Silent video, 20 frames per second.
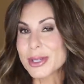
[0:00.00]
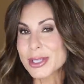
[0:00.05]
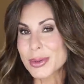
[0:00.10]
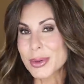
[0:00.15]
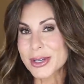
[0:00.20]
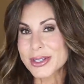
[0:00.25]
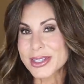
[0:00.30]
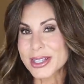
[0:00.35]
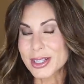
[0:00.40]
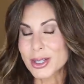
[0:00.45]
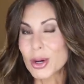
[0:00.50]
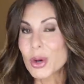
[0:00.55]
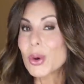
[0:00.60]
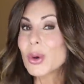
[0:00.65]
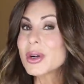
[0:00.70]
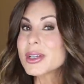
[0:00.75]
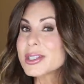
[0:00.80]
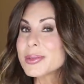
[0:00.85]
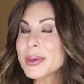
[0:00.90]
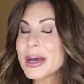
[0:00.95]
as well as on the
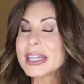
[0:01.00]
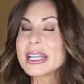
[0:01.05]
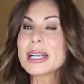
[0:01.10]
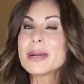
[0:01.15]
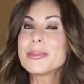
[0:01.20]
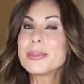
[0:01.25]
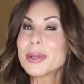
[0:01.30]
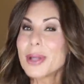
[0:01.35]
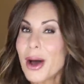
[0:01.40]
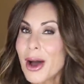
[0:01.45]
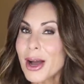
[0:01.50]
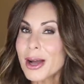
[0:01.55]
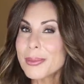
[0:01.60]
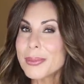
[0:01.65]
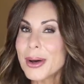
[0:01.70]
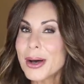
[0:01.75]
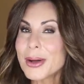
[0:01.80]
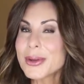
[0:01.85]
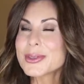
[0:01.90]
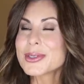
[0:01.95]
corresponding
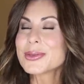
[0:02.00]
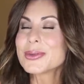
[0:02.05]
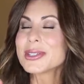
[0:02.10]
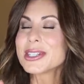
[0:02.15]
blog post,